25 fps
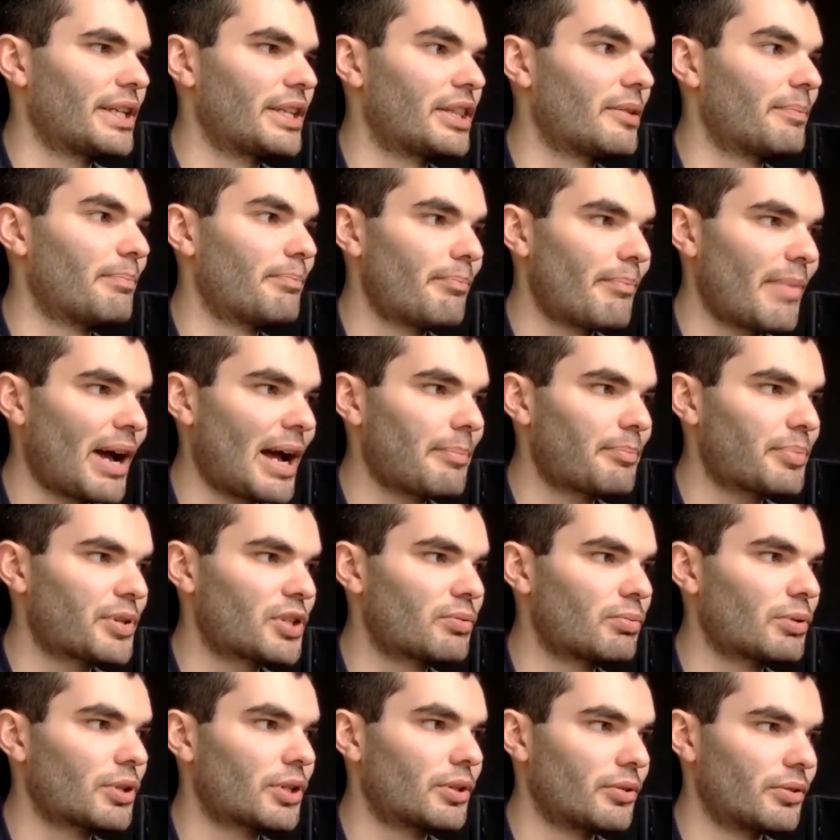The maps
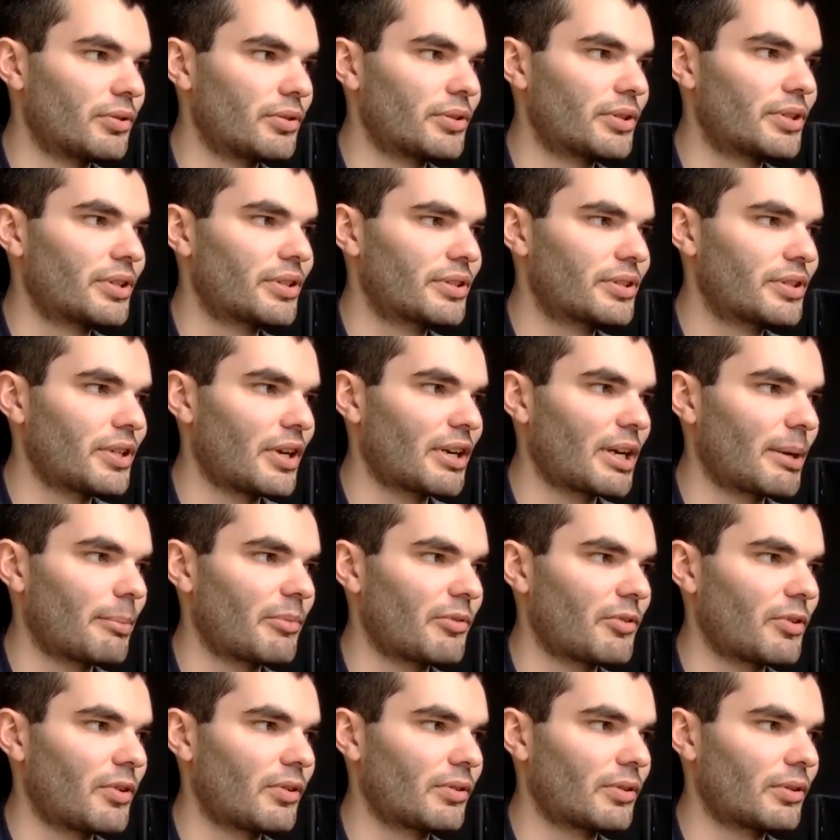were good, don't get me
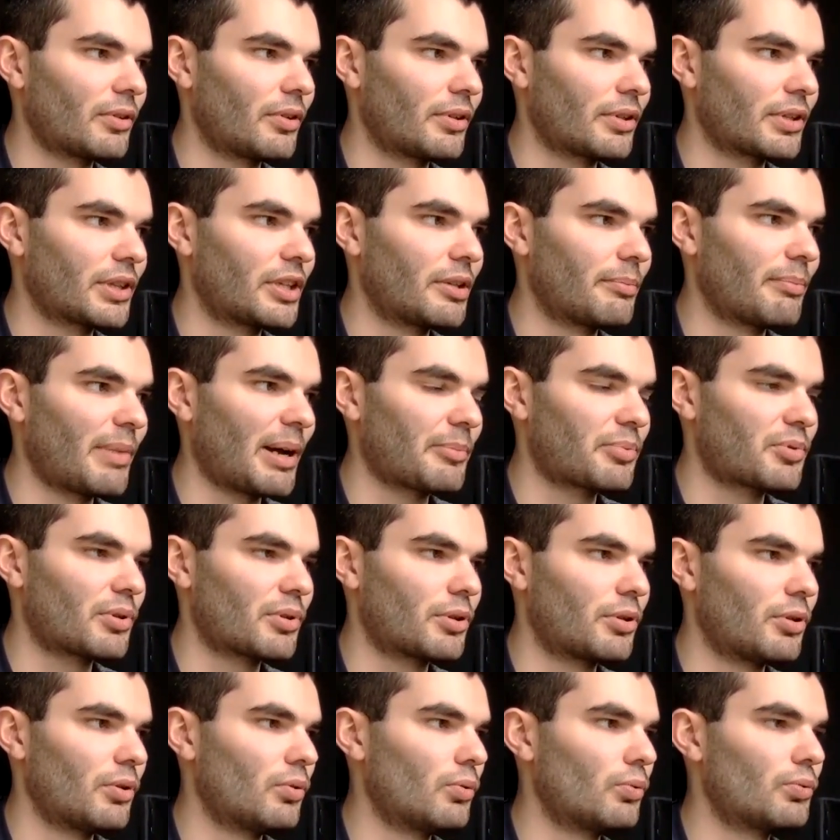wrong, like the maps were
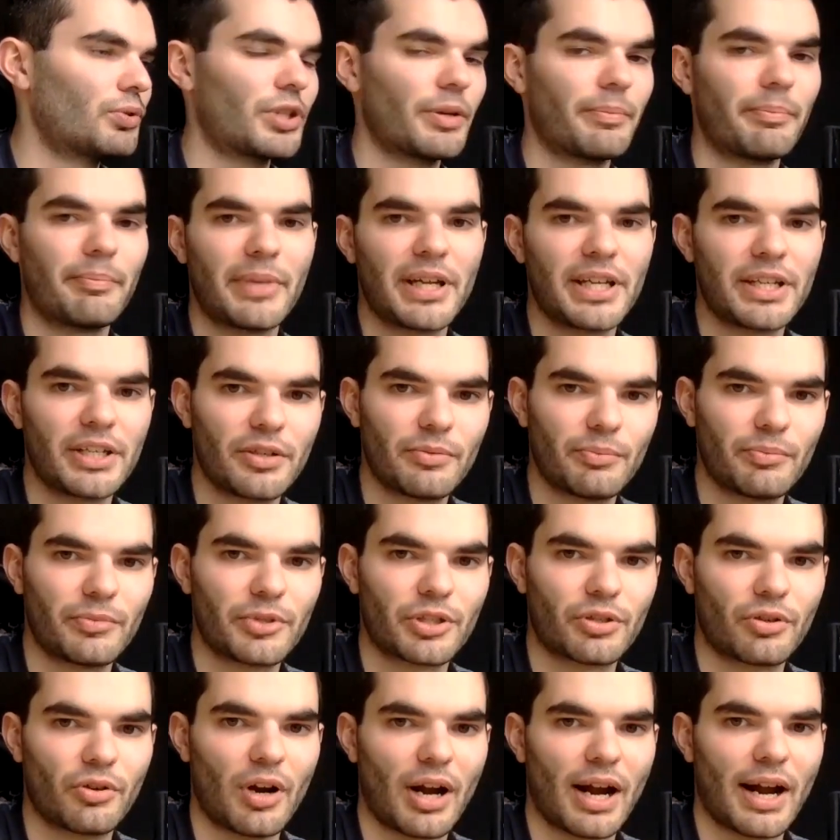cool. Dominion was
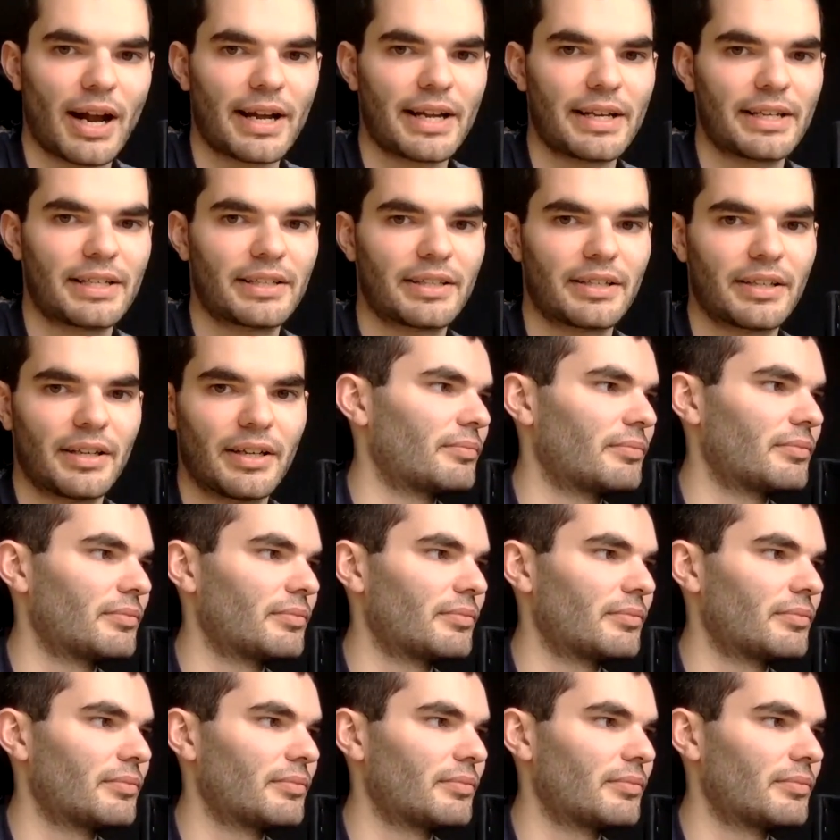great.